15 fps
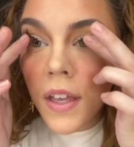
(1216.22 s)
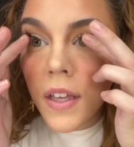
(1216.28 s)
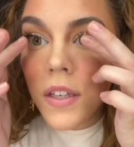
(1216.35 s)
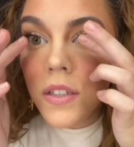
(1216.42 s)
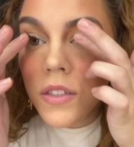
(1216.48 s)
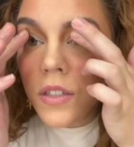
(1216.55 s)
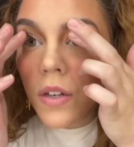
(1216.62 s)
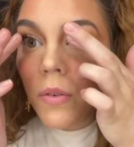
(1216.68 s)

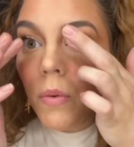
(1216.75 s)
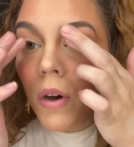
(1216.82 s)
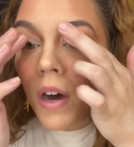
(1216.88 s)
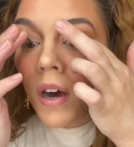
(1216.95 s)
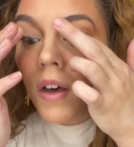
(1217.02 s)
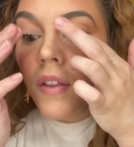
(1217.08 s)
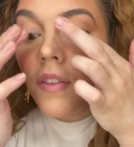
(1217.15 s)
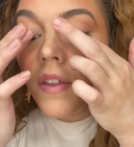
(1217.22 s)
So
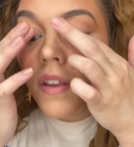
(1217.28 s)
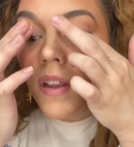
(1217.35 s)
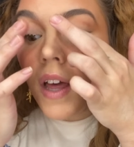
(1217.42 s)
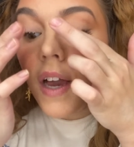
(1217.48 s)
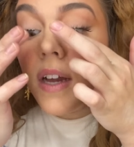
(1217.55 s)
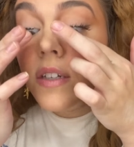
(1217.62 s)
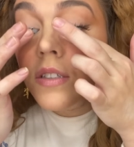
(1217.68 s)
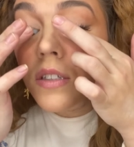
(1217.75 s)
while the
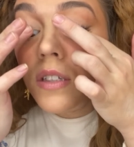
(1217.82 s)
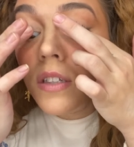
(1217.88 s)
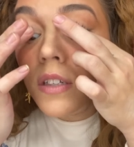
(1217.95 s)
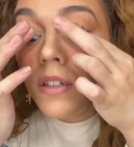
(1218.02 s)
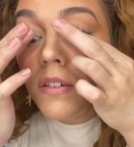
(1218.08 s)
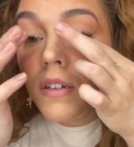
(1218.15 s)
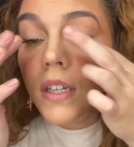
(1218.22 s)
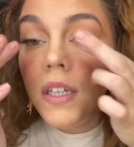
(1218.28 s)
lash
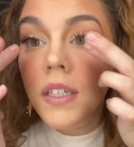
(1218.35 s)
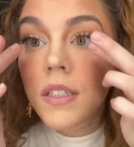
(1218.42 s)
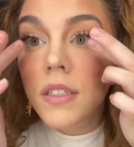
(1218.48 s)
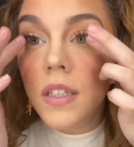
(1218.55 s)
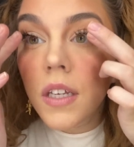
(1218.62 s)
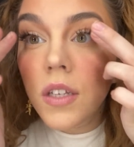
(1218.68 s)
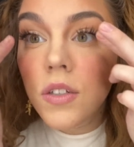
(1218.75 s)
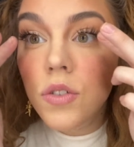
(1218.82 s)
glue is
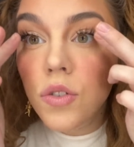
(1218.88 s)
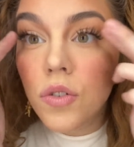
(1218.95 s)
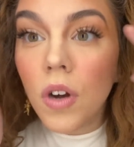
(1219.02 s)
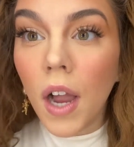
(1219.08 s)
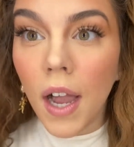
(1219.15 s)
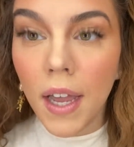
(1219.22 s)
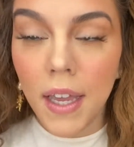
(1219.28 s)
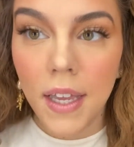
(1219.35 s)

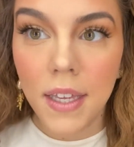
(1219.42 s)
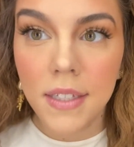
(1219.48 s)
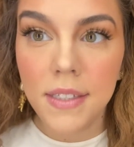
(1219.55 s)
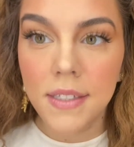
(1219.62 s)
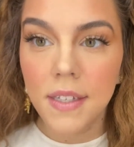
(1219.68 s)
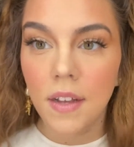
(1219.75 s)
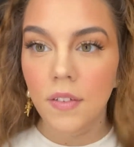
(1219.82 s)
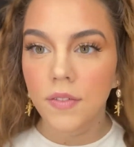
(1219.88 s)
drying
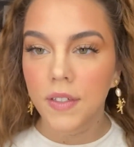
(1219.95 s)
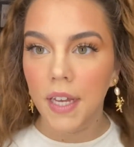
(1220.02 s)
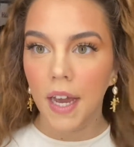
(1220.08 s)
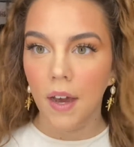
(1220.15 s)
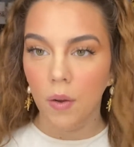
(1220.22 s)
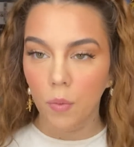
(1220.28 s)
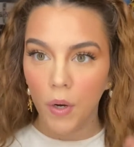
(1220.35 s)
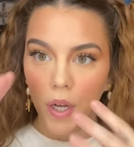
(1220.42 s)
itself
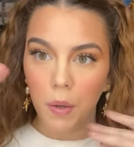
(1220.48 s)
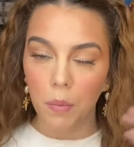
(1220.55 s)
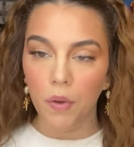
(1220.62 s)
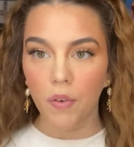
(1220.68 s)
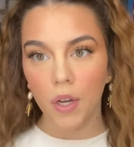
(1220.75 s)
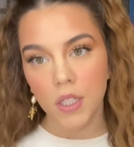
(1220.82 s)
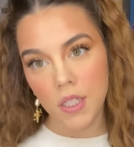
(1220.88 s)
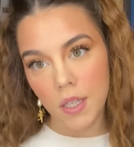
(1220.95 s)
down, we're gonna move
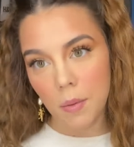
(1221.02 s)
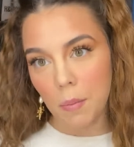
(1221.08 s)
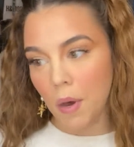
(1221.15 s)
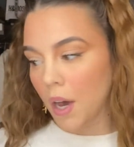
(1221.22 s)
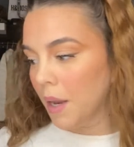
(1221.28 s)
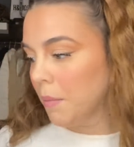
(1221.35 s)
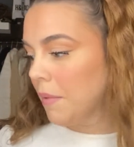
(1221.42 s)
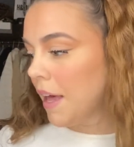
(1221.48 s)
on to the
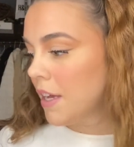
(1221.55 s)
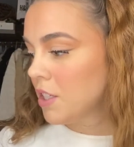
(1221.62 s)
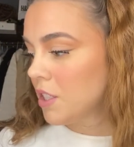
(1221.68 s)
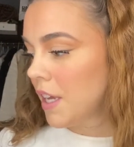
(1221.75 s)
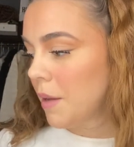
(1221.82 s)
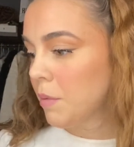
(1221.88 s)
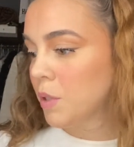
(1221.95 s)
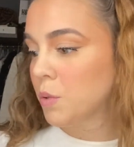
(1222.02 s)
bottom lash
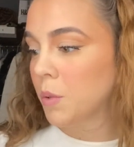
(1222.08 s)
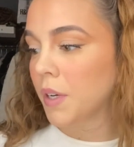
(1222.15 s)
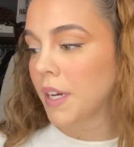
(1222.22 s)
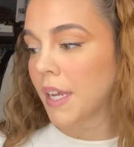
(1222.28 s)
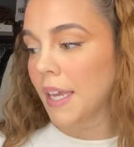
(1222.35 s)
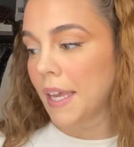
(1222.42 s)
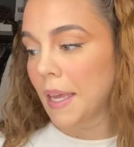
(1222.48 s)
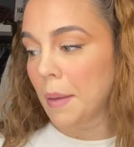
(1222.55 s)
line, which we're gonna
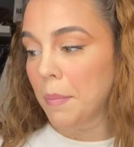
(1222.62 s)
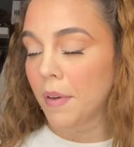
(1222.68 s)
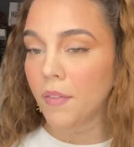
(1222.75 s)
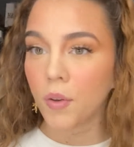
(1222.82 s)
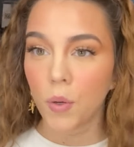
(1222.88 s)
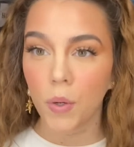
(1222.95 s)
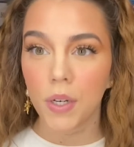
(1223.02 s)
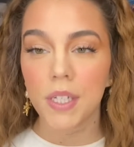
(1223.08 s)
keep, of
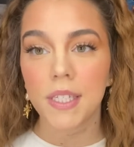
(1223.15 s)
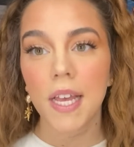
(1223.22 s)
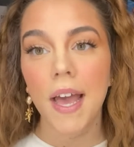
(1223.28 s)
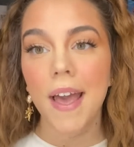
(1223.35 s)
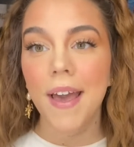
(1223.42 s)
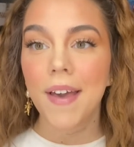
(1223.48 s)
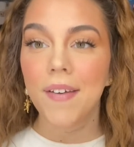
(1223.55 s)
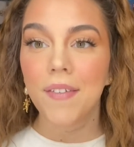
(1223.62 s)
course,
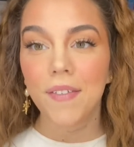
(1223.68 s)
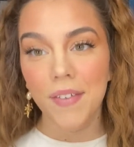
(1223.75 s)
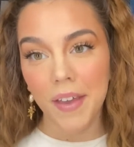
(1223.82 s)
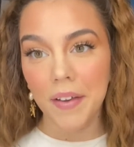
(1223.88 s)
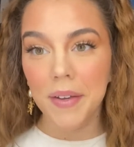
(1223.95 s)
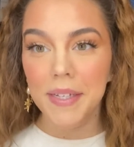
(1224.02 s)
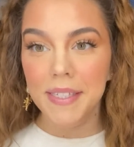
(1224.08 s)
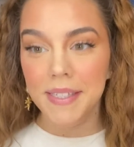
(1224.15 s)

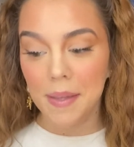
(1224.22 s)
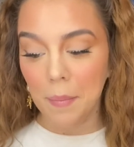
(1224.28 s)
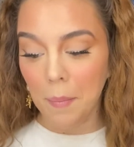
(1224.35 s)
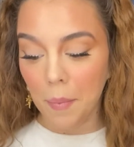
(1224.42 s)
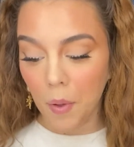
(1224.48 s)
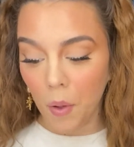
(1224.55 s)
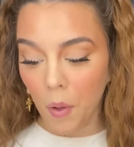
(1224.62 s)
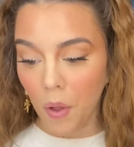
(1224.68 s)
very
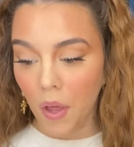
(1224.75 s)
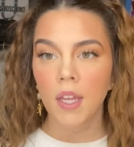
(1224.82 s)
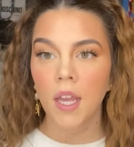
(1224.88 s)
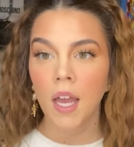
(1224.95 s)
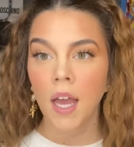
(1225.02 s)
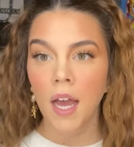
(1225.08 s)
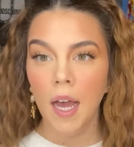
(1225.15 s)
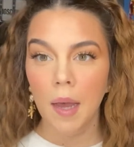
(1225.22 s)
simple.
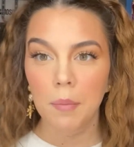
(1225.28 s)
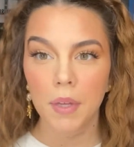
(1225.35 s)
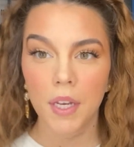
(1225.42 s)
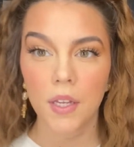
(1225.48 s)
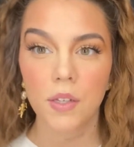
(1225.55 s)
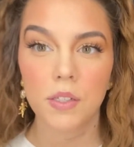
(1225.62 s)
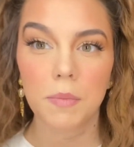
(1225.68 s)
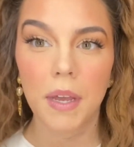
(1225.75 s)
I'm gonna
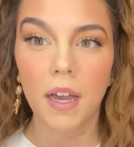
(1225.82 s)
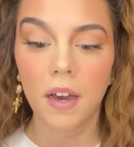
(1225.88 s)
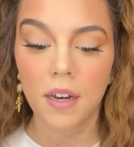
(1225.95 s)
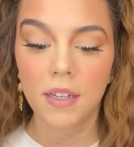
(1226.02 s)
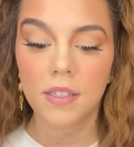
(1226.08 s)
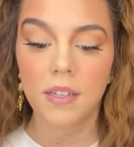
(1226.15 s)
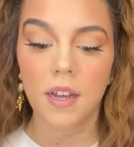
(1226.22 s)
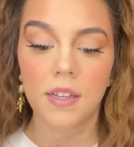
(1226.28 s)
use my
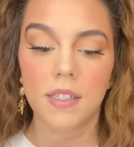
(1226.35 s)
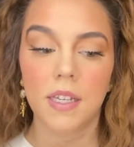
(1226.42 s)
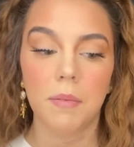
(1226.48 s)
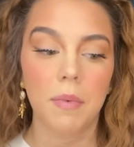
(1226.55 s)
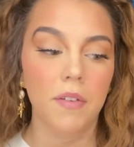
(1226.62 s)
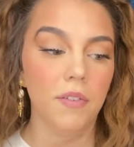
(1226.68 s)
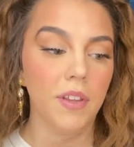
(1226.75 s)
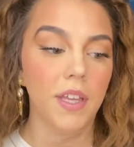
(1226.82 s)
Anastasia
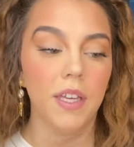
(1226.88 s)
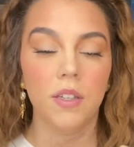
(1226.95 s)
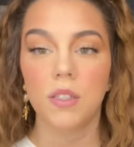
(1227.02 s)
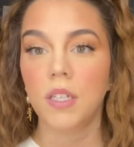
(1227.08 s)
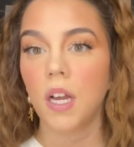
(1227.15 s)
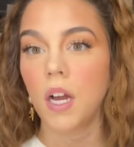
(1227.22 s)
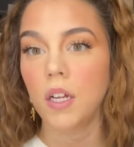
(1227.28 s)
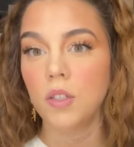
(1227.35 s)
Beverly Hills
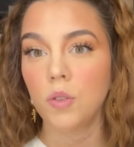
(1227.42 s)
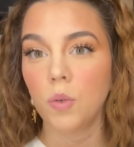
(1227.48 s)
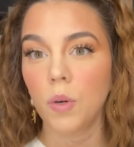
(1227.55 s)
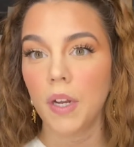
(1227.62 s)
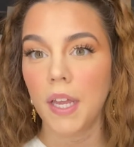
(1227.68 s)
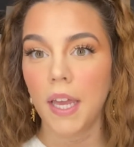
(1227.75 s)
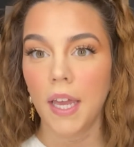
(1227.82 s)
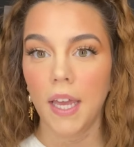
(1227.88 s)
contour
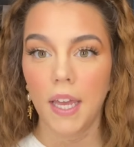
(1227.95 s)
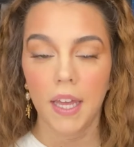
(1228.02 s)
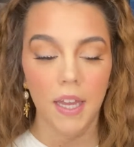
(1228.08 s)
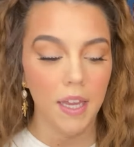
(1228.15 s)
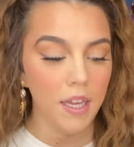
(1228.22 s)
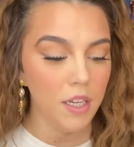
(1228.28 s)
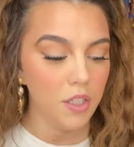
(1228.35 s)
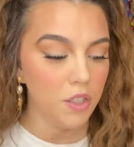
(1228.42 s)
kit
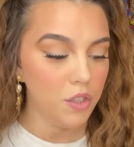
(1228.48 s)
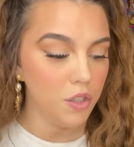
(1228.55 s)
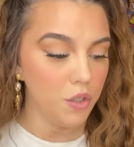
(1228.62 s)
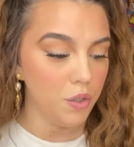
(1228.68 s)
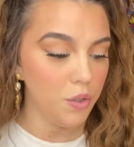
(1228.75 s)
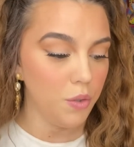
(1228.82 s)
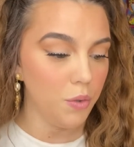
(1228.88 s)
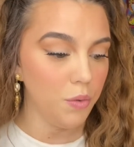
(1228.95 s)

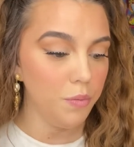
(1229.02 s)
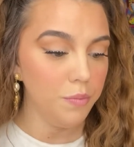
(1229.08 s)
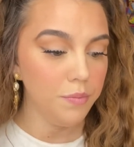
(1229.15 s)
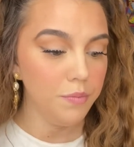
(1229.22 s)
to